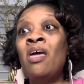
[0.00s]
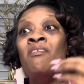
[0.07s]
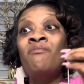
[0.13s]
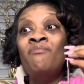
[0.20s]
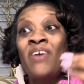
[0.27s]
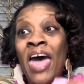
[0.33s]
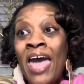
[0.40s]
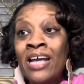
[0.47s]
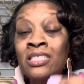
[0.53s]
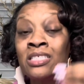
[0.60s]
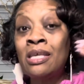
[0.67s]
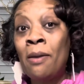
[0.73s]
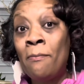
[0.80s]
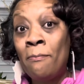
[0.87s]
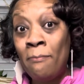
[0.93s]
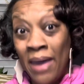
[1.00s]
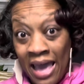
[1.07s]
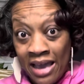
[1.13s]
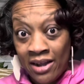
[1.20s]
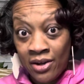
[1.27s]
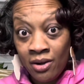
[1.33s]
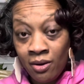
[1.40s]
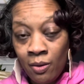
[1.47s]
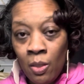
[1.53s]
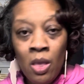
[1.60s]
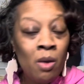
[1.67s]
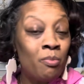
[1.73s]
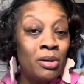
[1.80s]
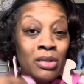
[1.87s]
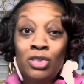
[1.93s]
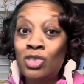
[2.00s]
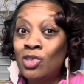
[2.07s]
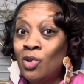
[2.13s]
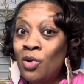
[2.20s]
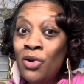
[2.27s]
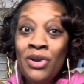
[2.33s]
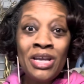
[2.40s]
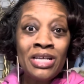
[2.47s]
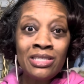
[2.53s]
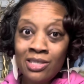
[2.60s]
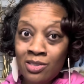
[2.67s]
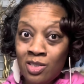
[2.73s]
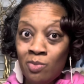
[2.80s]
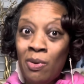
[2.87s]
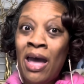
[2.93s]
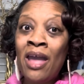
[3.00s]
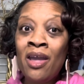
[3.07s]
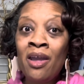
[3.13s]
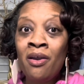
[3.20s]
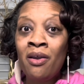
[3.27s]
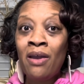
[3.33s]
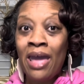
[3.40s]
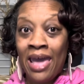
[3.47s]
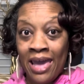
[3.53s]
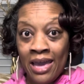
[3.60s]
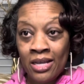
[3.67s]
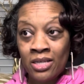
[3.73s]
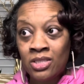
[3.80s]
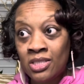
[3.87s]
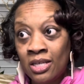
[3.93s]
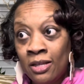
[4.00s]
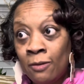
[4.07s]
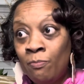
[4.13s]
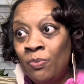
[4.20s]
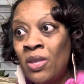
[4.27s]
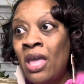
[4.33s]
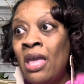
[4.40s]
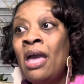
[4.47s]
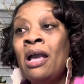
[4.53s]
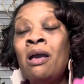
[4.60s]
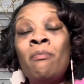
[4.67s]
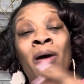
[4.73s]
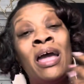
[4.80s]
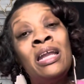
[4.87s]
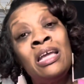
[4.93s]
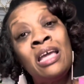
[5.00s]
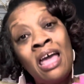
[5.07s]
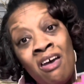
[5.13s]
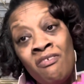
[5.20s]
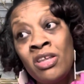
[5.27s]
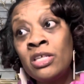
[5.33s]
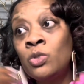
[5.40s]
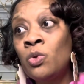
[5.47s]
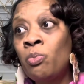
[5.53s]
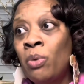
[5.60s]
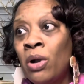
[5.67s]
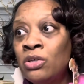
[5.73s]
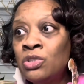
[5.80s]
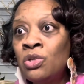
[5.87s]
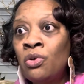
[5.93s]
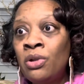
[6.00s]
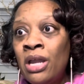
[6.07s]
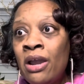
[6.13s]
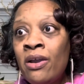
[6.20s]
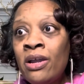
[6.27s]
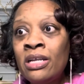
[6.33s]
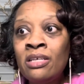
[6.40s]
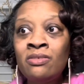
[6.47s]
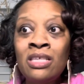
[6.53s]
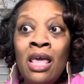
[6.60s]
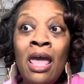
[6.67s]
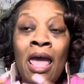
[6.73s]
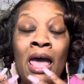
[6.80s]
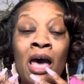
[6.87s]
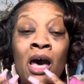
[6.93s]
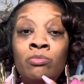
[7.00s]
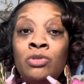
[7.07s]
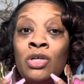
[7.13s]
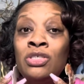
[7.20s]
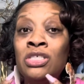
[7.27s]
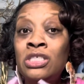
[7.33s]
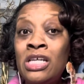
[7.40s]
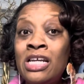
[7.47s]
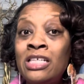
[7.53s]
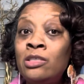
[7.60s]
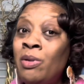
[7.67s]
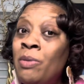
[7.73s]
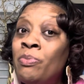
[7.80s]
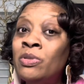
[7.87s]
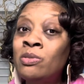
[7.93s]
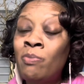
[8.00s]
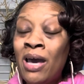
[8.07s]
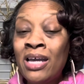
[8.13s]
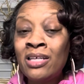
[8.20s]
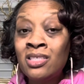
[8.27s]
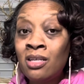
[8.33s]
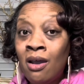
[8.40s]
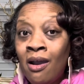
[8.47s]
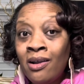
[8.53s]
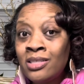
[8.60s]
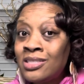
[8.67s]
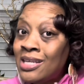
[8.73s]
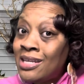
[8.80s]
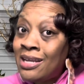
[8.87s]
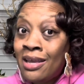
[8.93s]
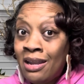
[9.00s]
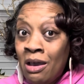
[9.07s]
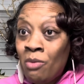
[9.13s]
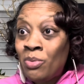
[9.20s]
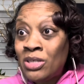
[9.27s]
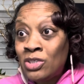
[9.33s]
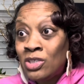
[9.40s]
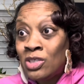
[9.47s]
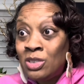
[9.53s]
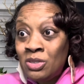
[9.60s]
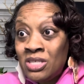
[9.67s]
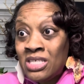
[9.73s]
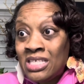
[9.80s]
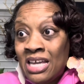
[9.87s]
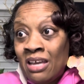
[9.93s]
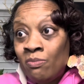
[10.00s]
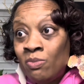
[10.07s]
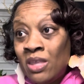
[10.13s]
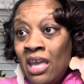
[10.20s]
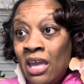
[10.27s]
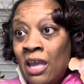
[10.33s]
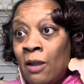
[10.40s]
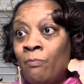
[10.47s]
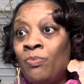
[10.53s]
Facts matter, but stories inspire action. Combining evidence with personal narratives helped her to change people's minds and hearts, and it can help us to do the same thing.